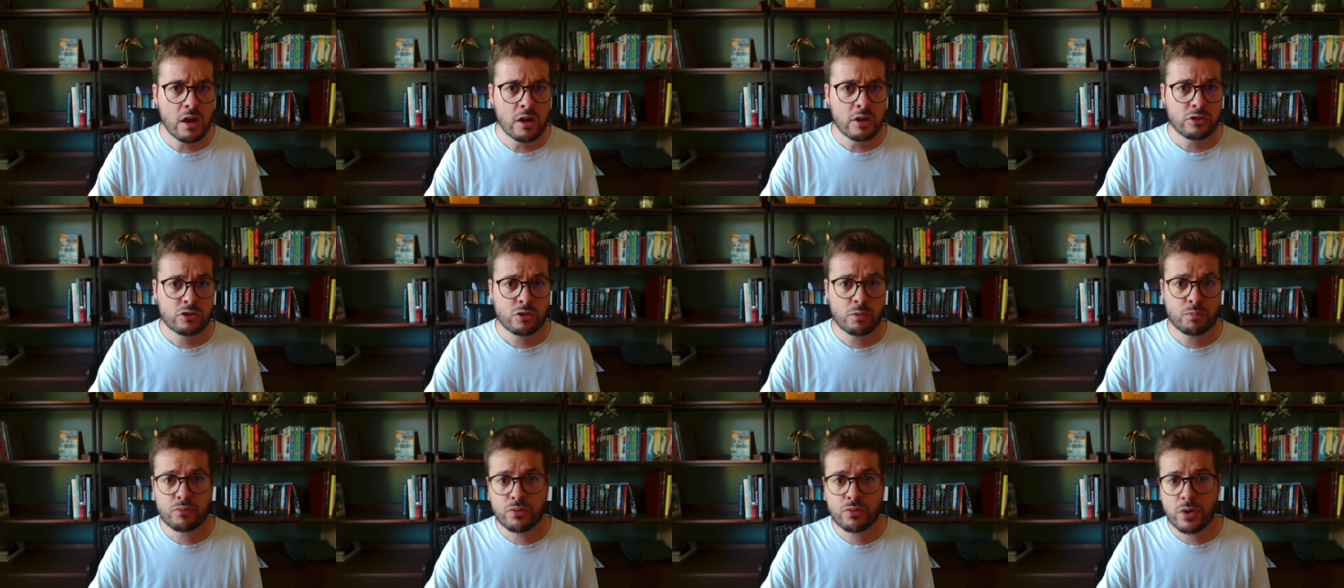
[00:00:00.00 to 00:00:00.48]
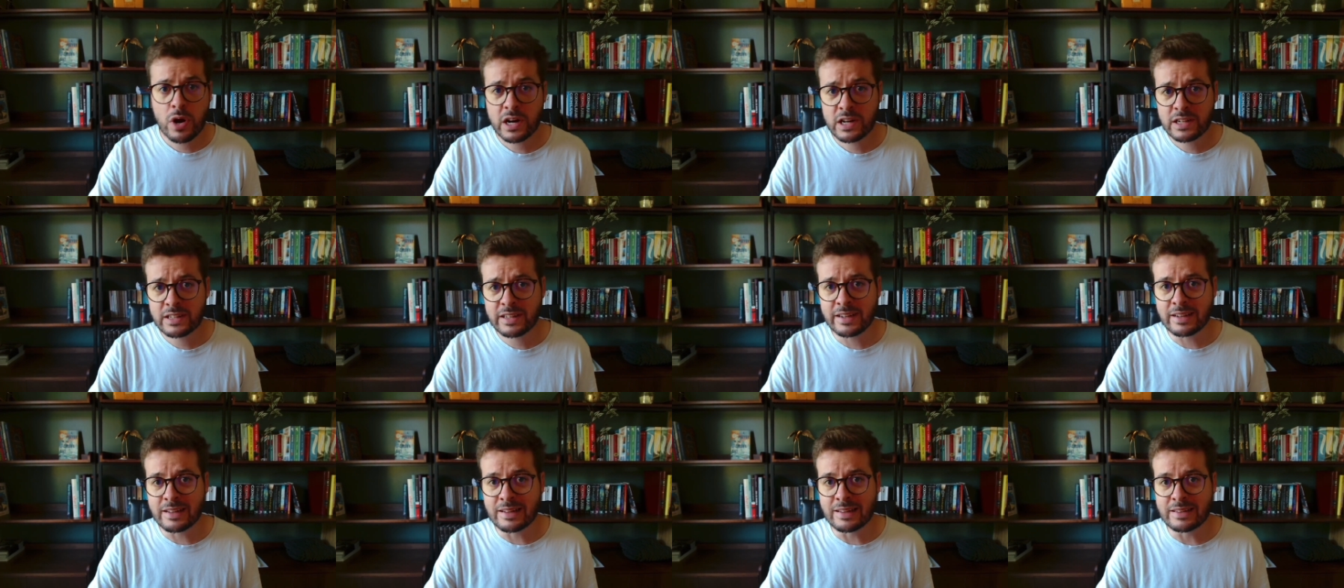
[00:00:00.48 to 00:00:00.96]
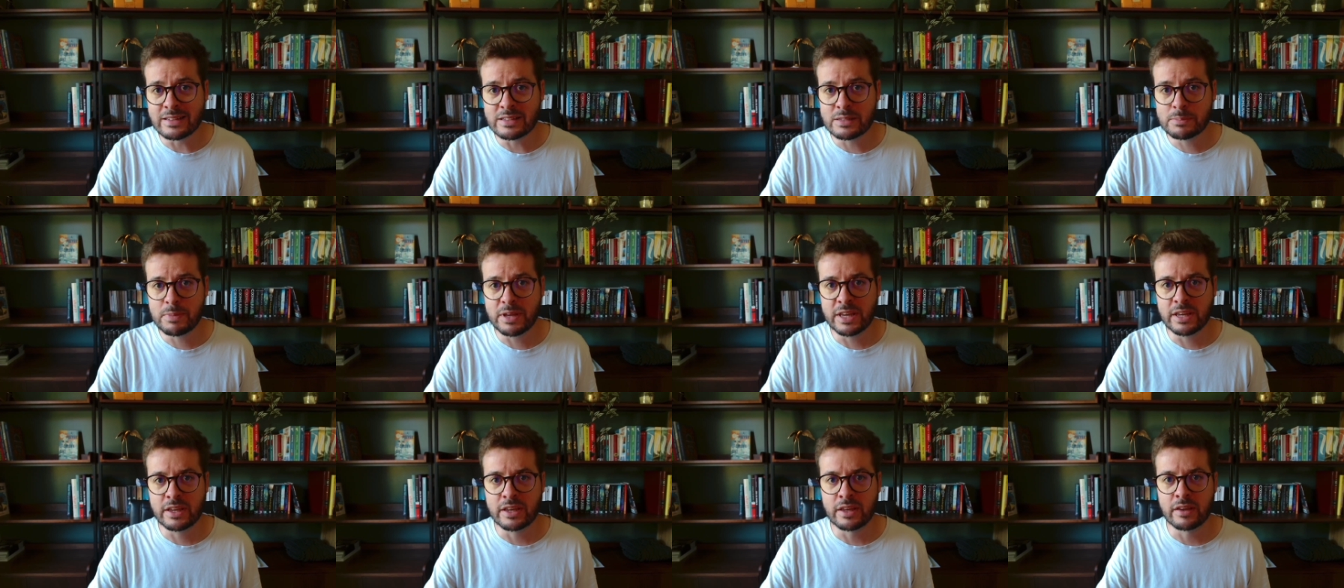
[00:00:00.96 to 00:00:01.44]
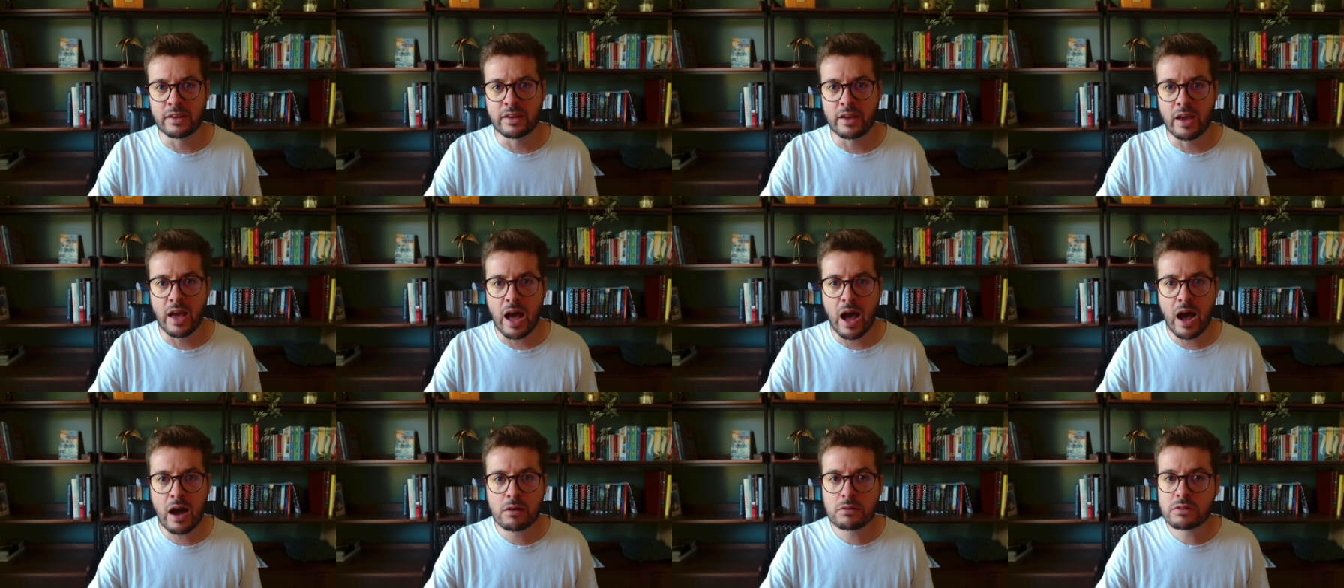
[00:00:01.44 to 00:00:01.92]
So, practically speaking,
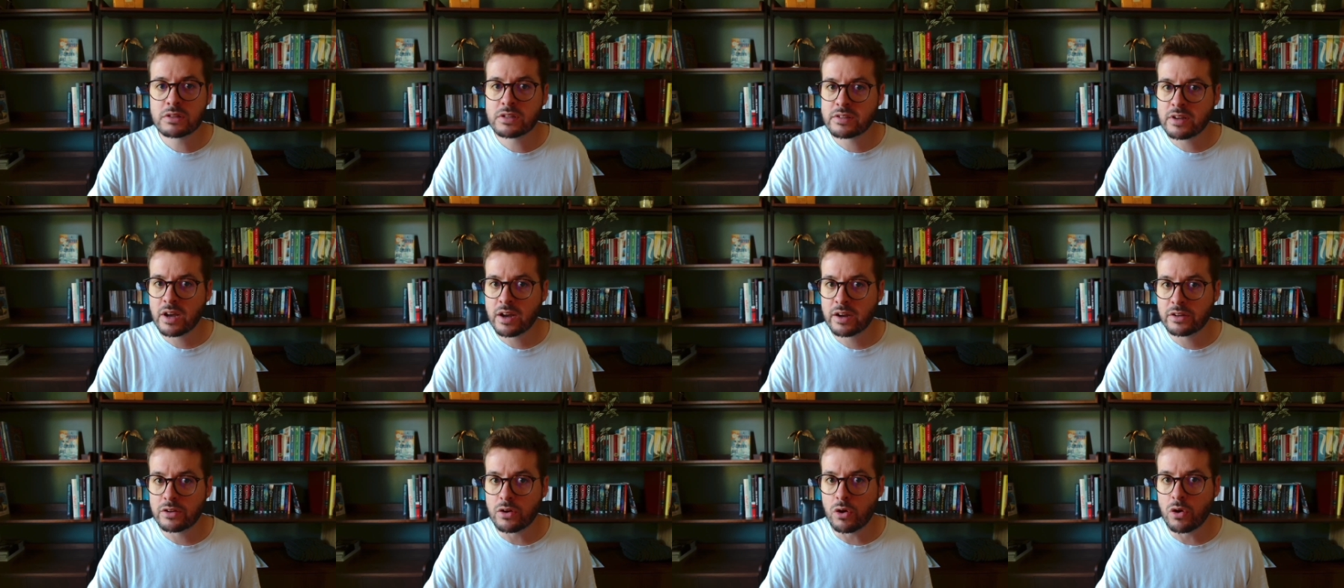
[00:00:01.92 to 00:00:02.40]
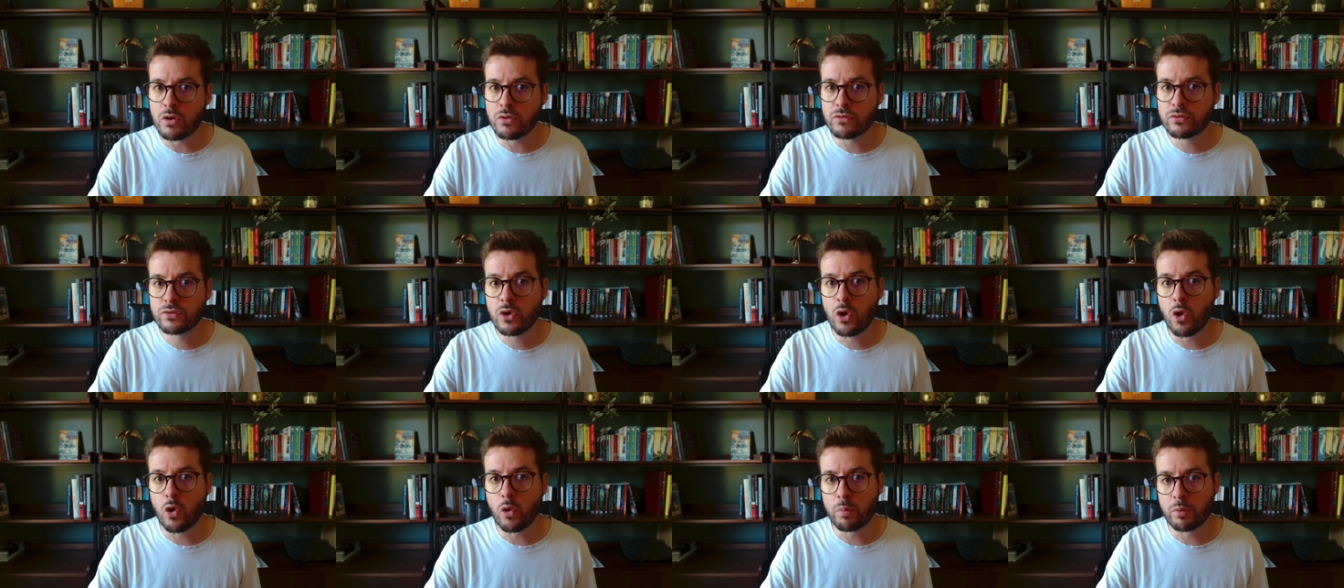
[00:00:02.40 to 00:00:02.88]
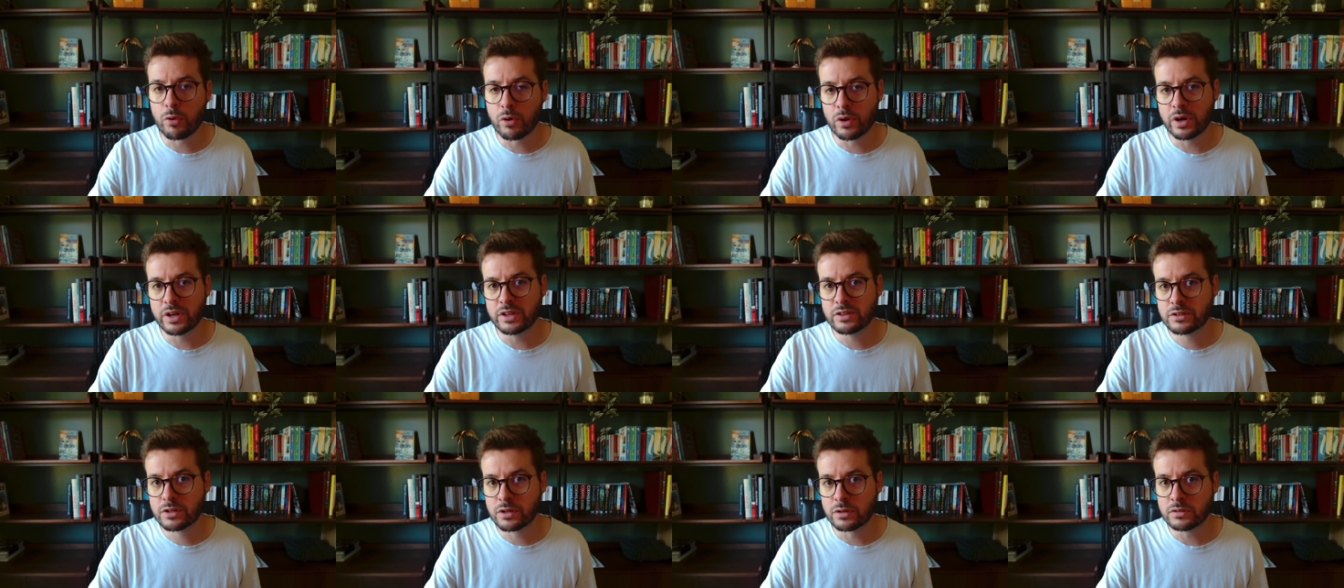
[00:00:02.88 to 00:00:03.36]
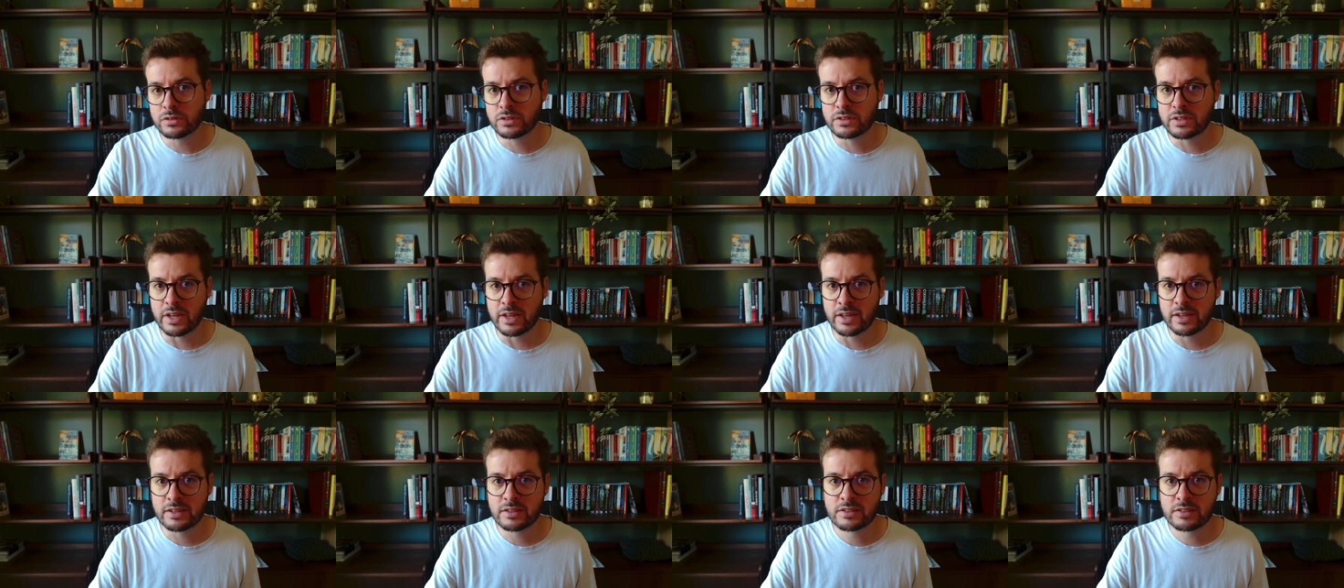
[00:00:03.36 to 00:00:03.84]
outside of corporate
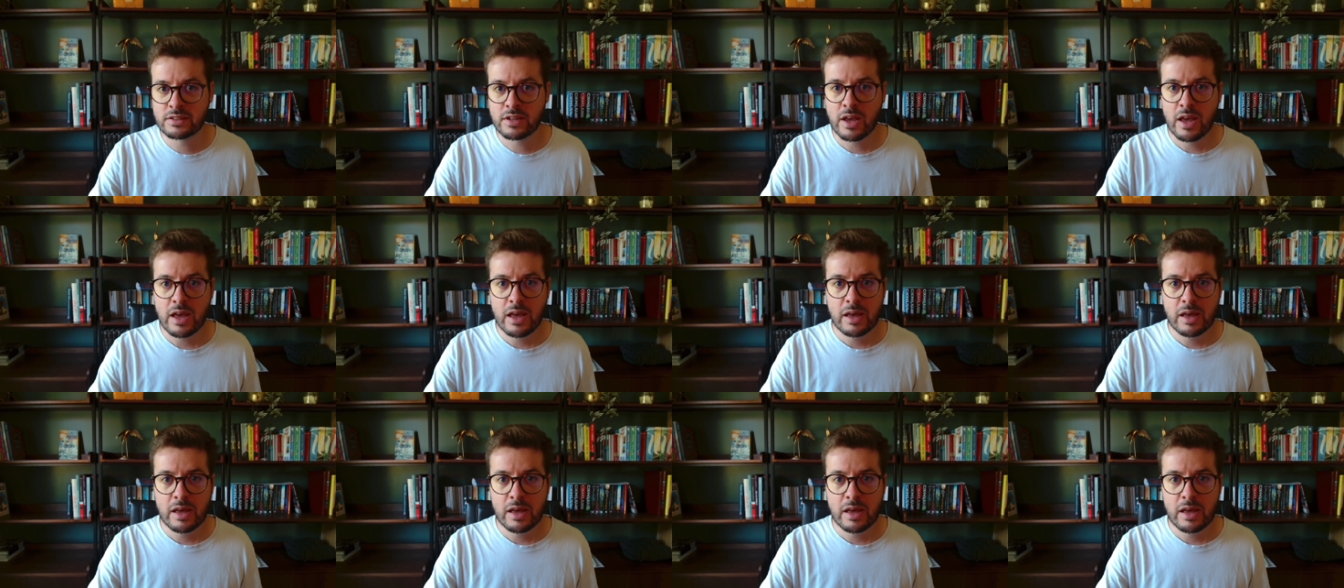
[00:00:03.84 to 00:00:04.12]
context,